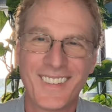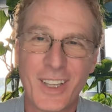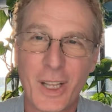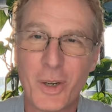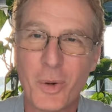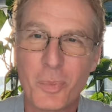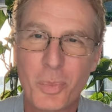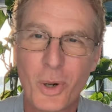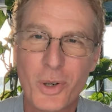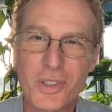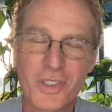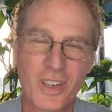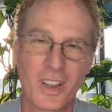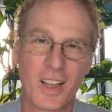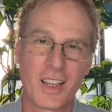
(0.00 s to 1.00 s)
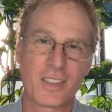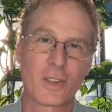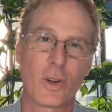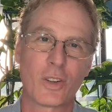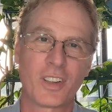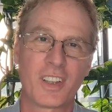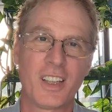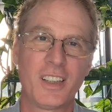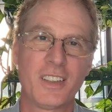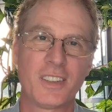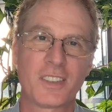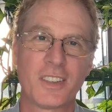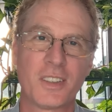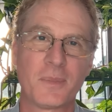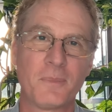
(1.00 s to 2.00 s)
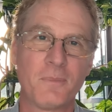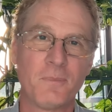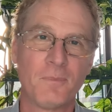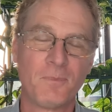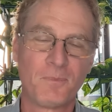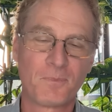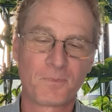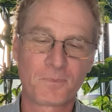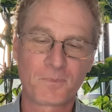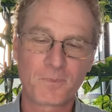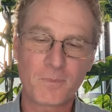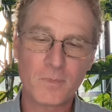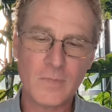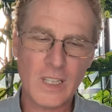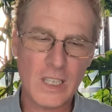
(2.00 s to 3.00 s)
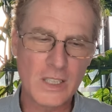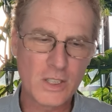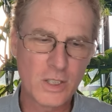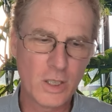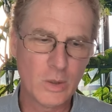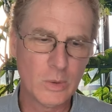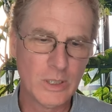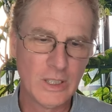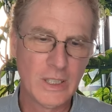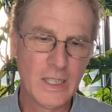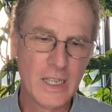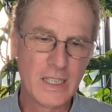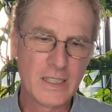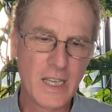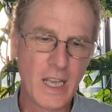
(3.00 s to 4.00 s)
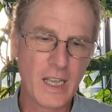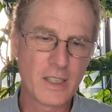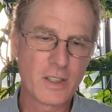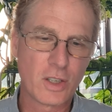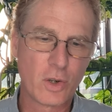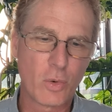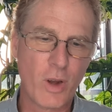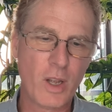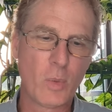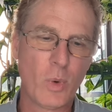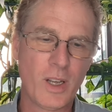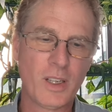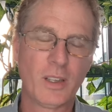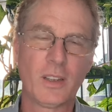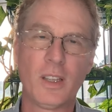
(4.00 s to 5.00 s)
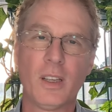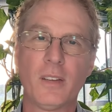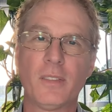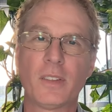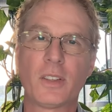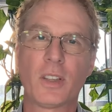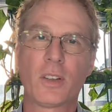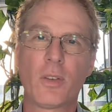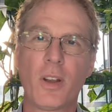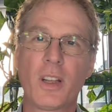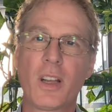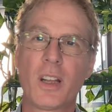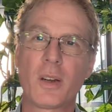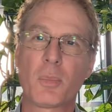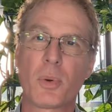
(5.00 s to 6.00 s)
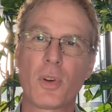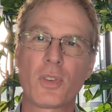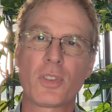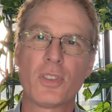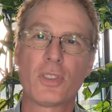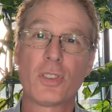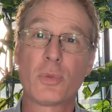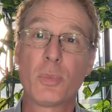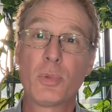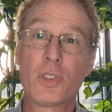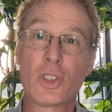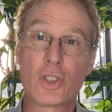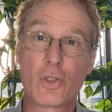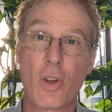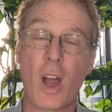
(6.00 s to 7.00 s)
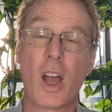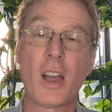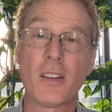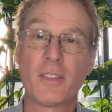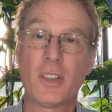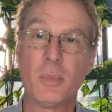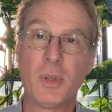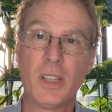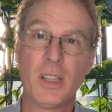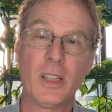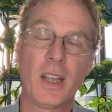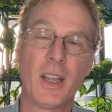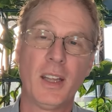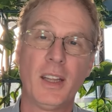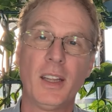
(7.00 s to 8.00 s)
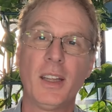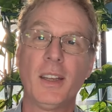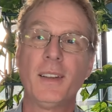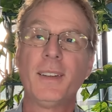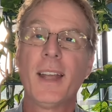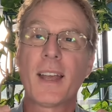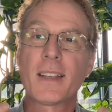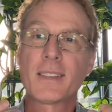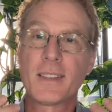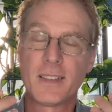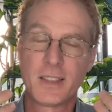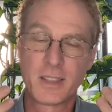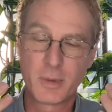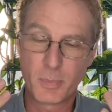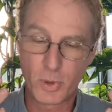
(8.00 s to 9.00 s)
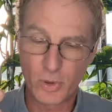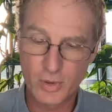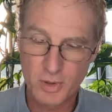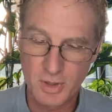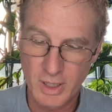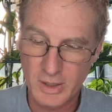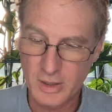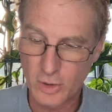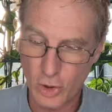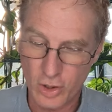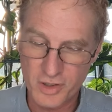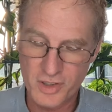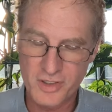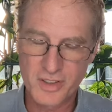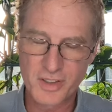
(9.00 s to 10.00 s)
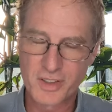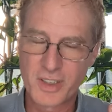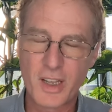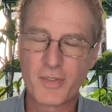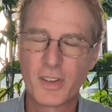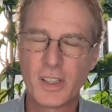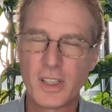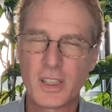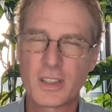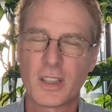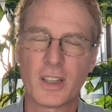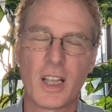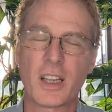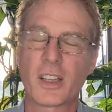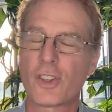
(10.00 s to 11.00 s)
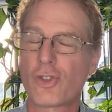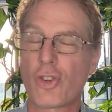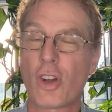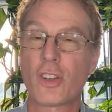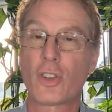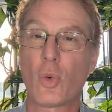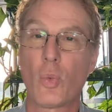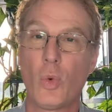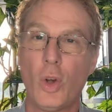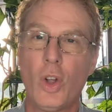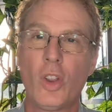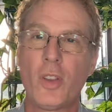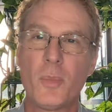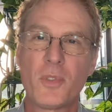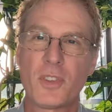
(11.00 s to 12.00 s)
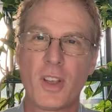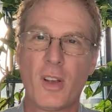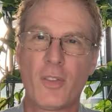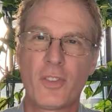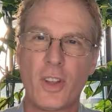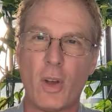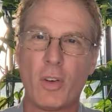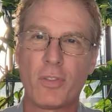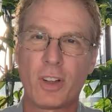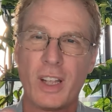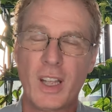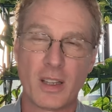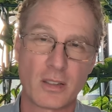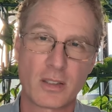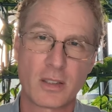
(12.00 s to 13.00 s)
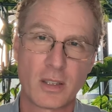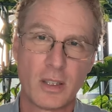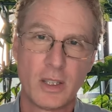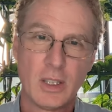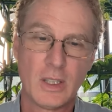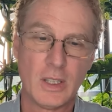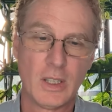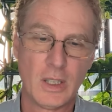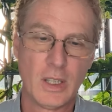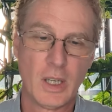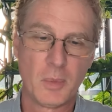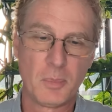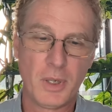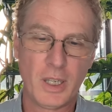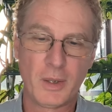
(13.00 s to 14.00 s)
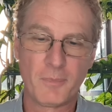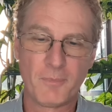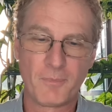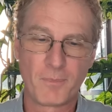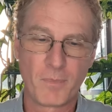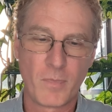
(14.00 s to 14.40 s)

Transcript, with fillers: they don't personalize hardly anything. So, yeah, it's a great way to live. It's a great kind of person to strive to be. And yes, it is the person that the narcissist definitely doesn't like and tries to wall themselves off against. But,